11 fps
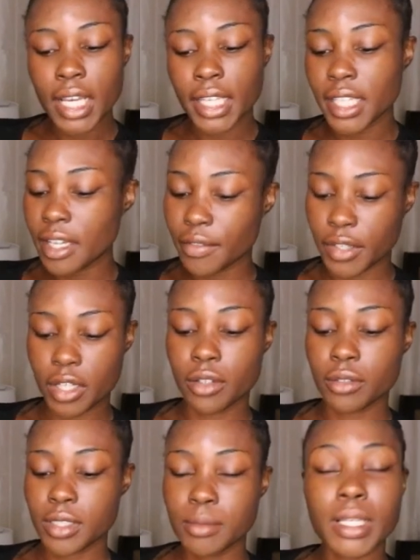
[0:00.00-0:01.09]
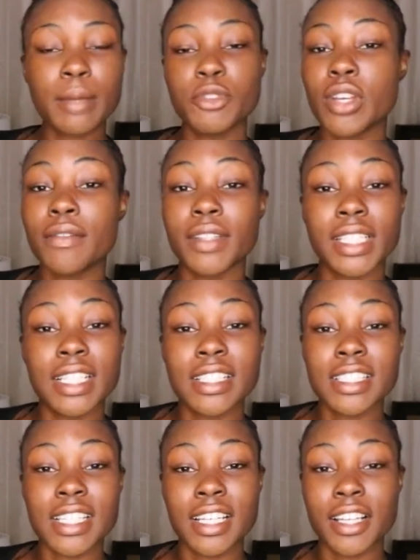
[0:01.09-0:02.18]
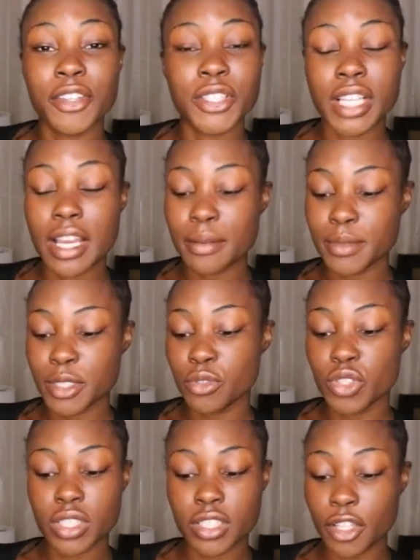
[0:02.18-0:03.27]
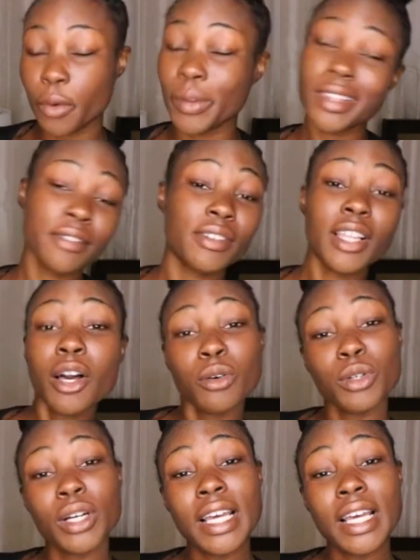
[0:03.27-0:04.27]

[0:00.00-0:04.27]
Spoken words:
You never know. Sometimes you have a list and other times you just go with the flow